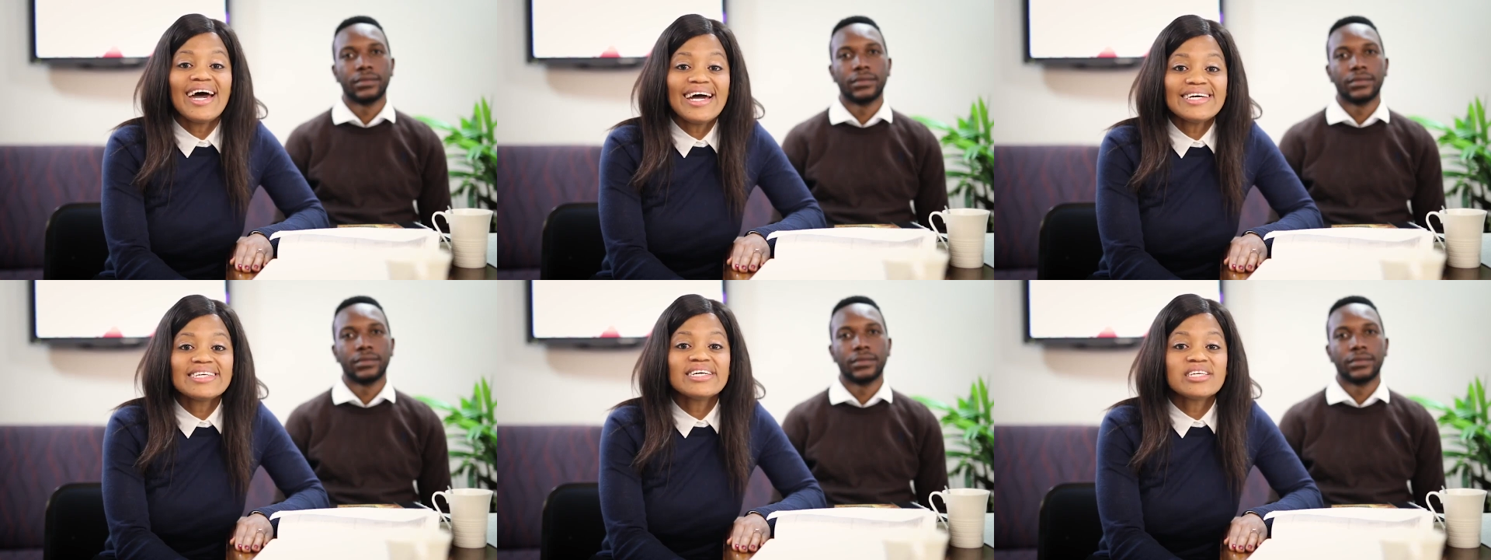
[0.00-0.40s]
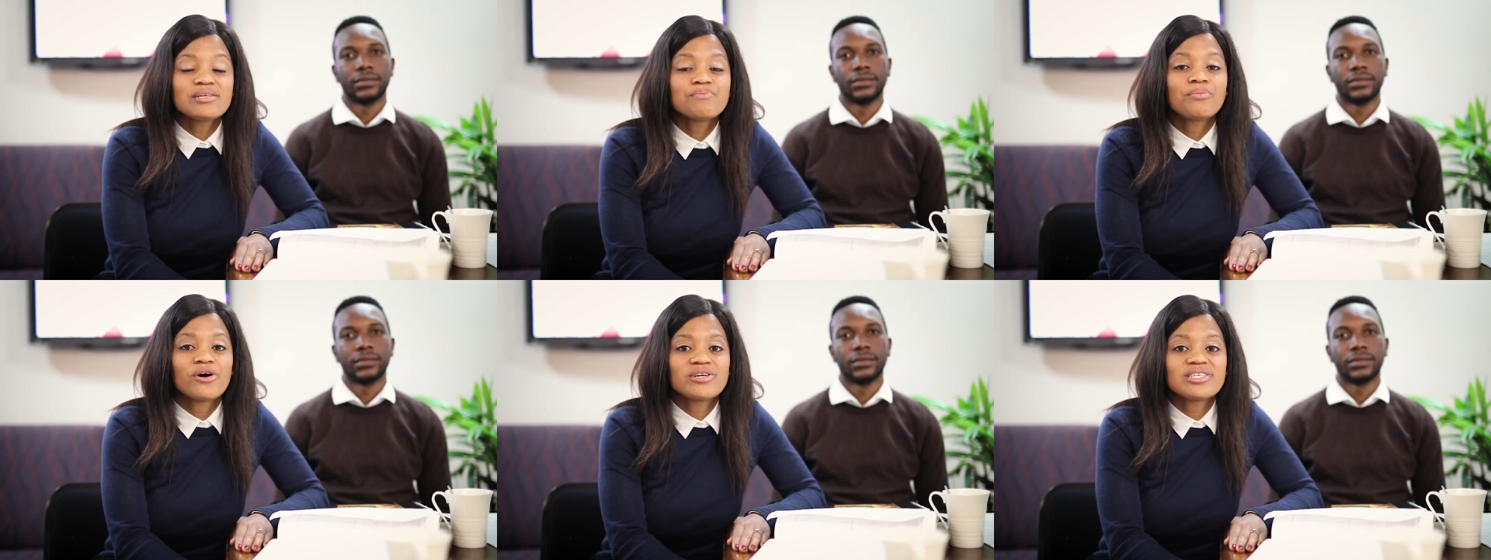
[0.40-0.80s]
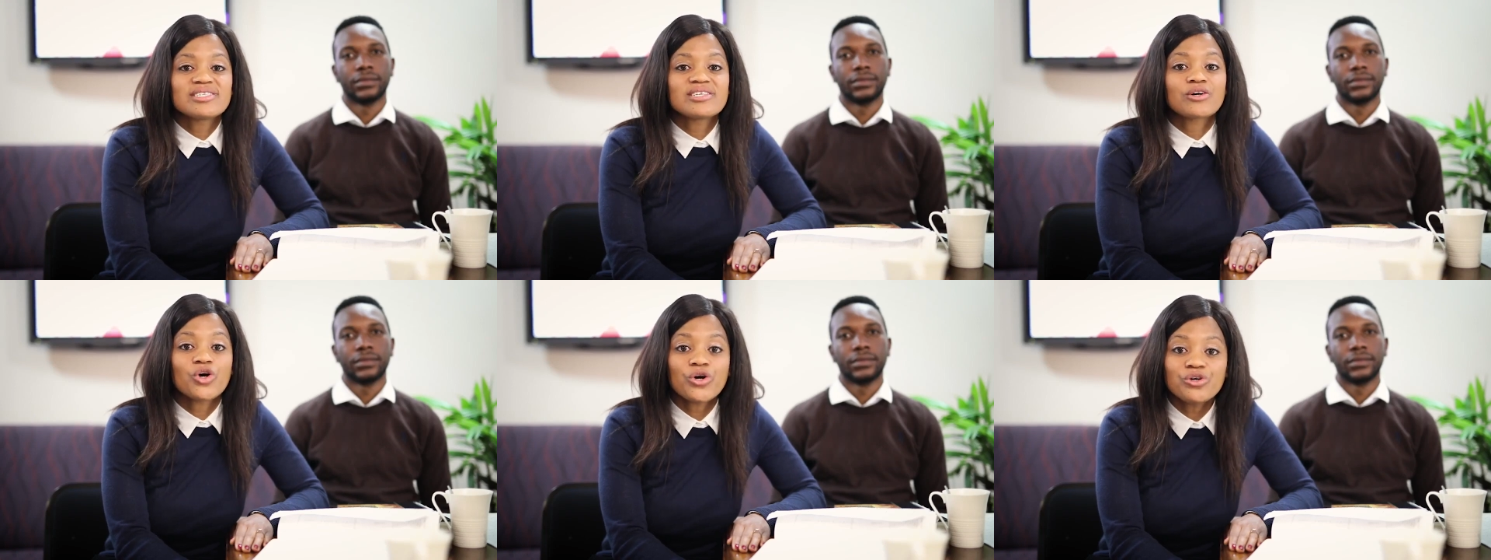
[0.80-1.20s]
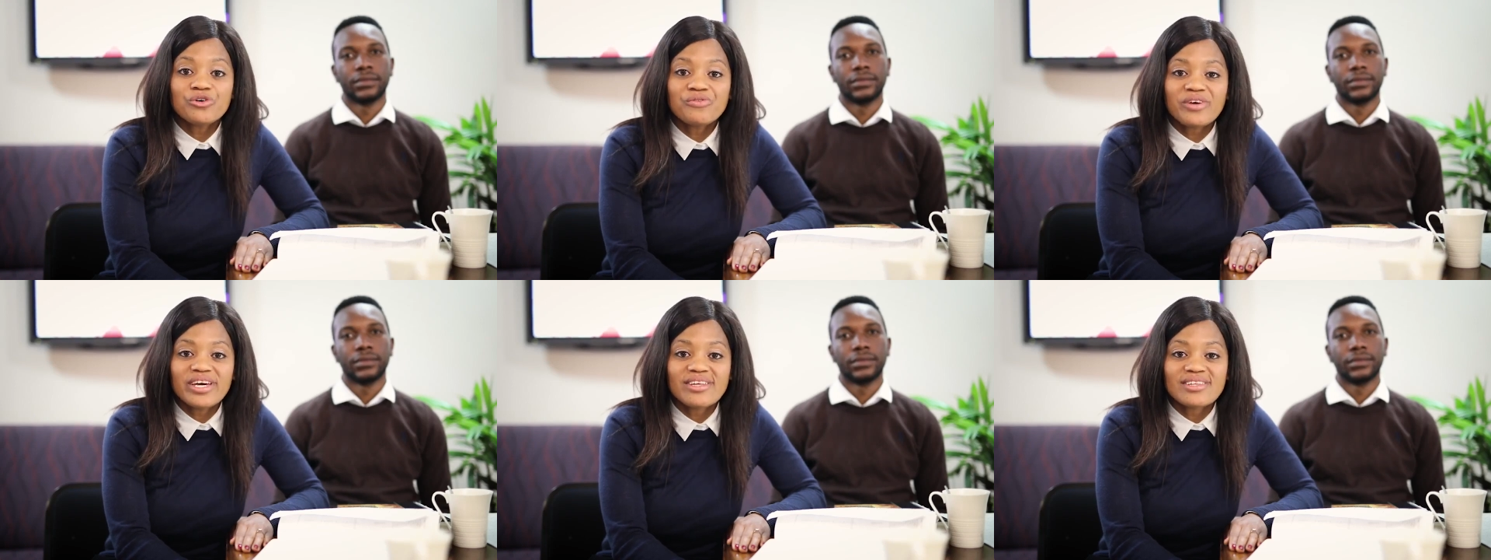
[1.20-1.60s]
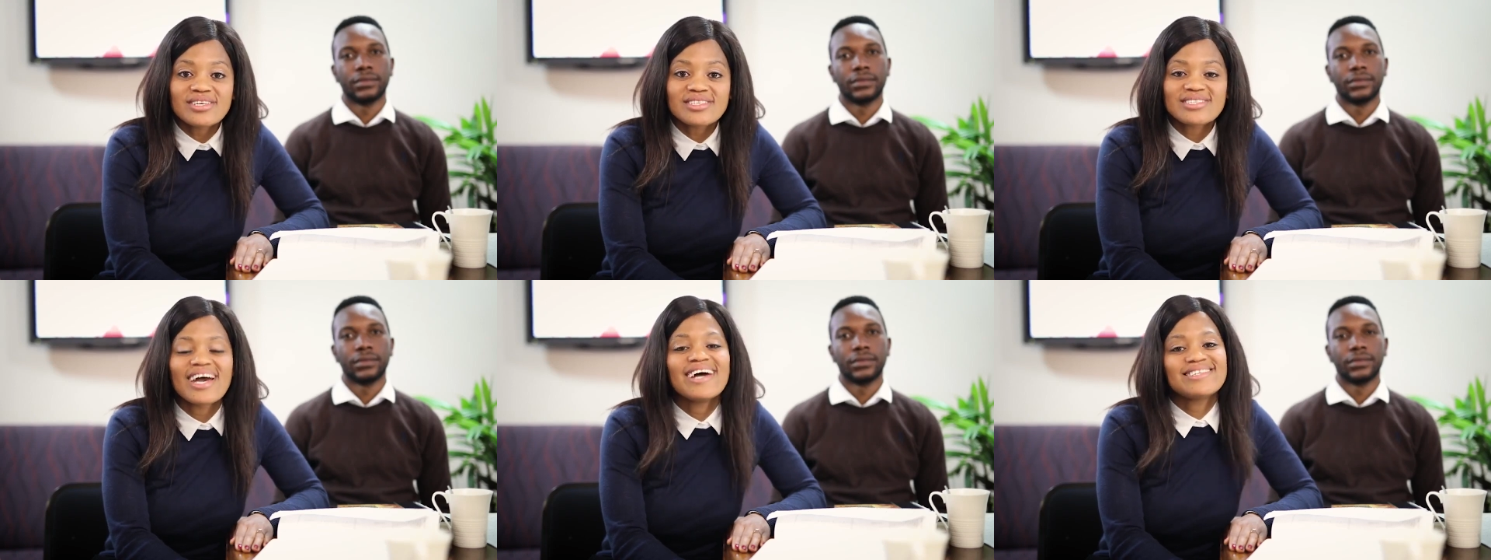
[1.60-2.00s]
Speaker 1: and it embodies the code of
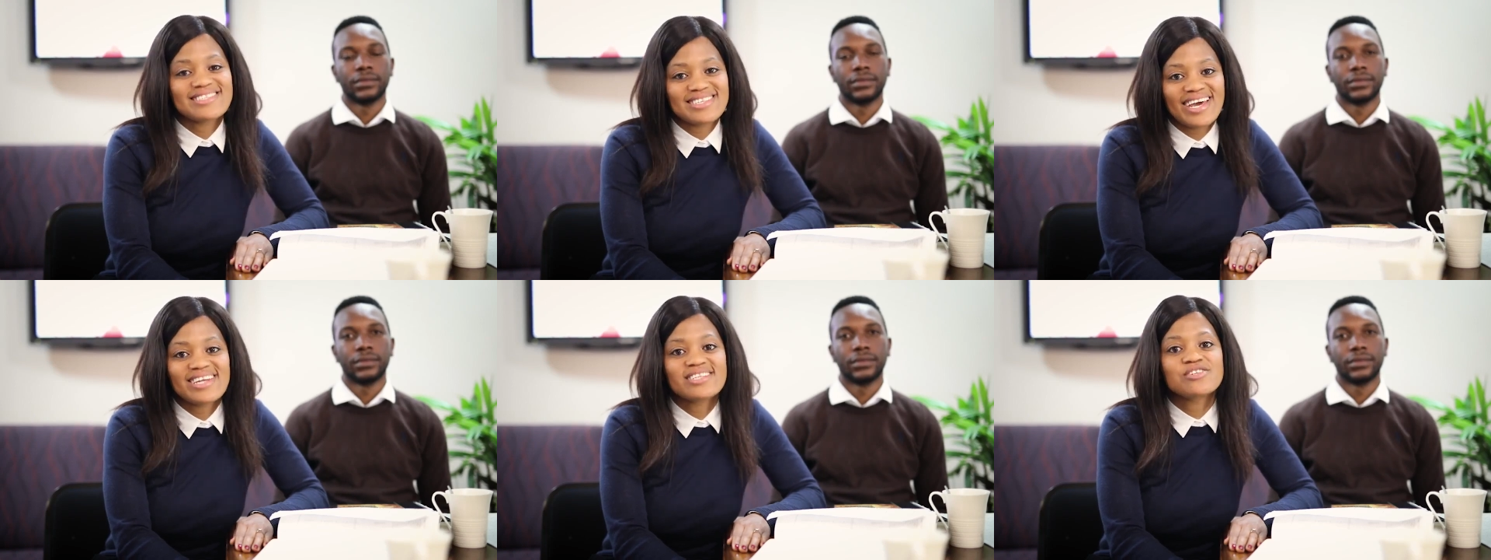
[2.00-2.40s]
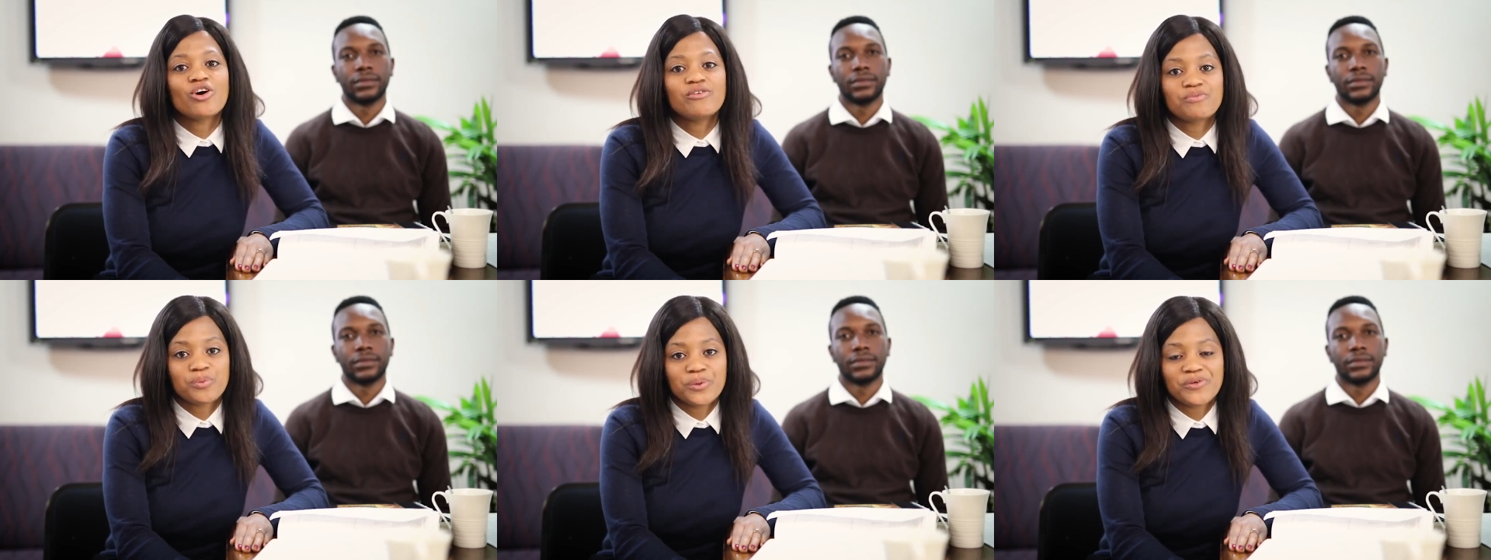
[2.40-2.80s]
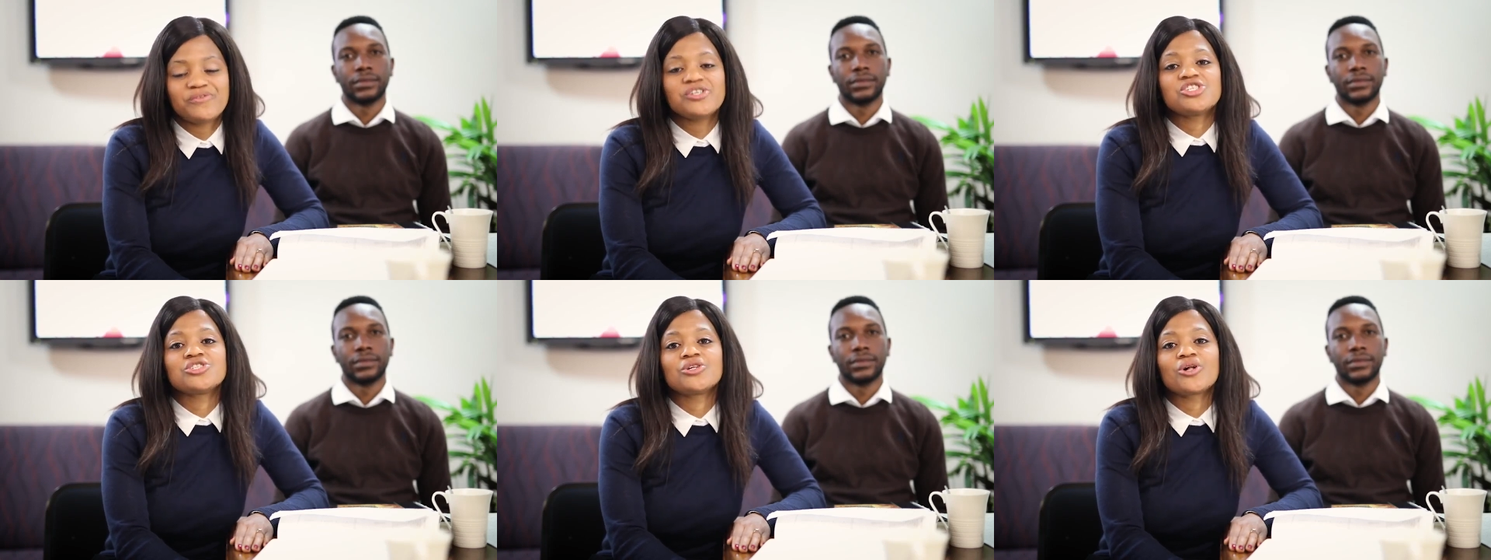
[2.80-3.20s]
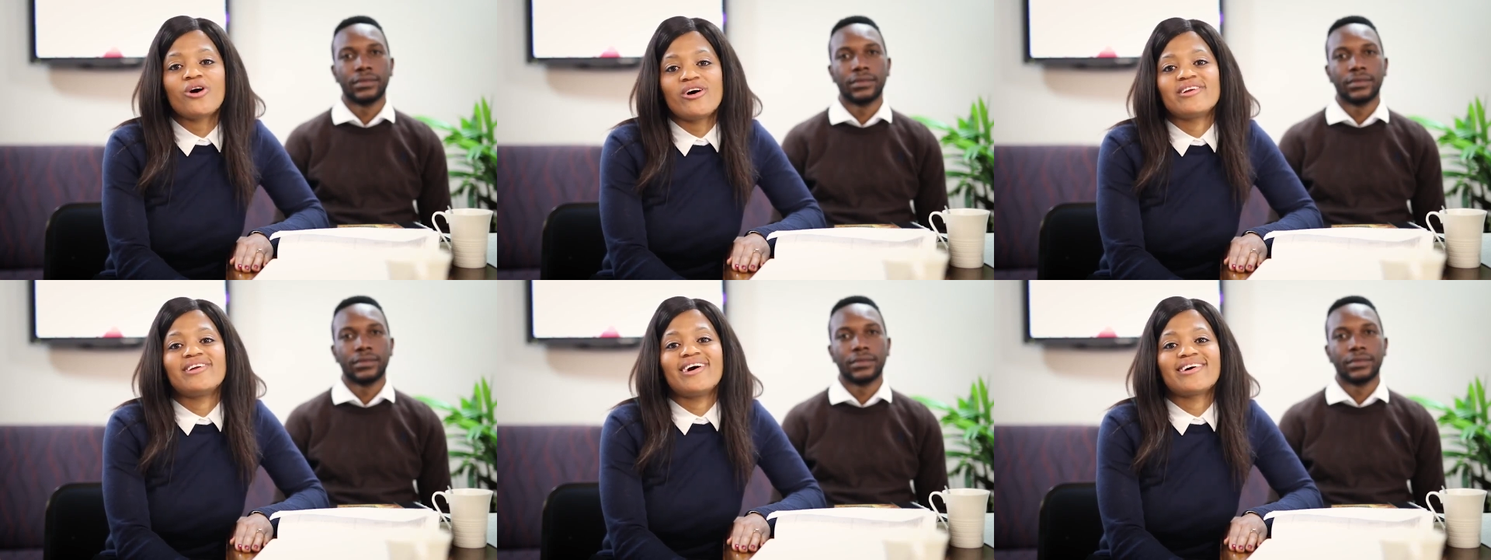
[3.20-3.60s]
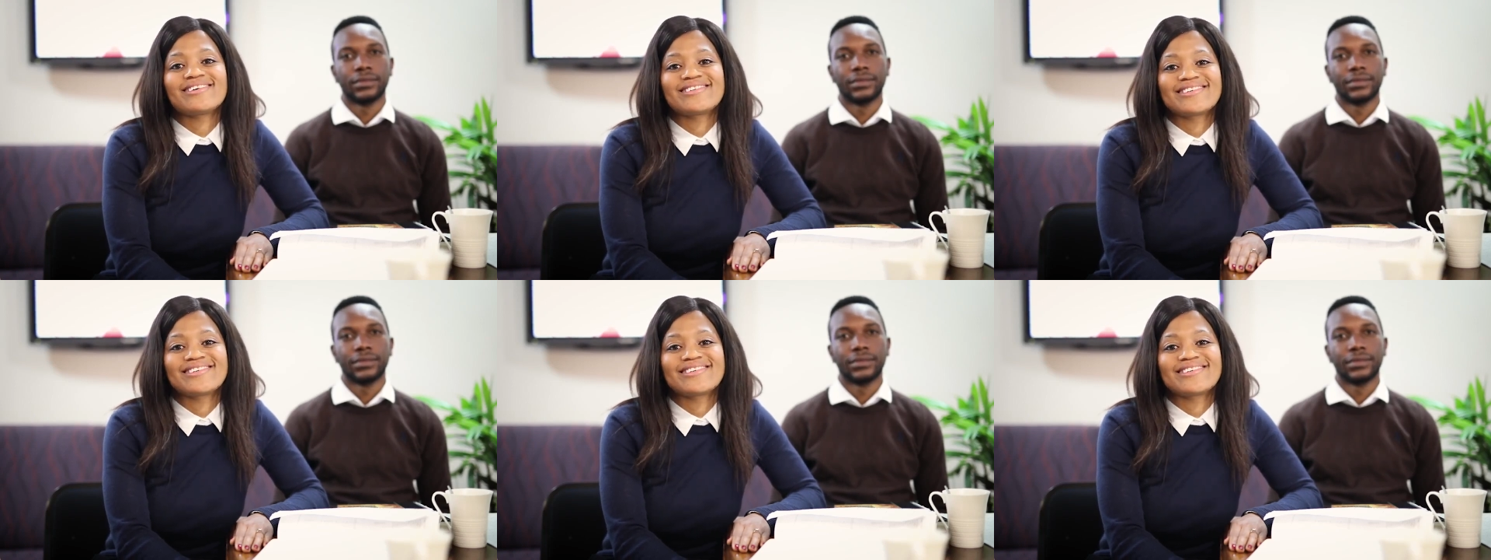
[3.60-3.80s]
ethics and standard of professional conduct.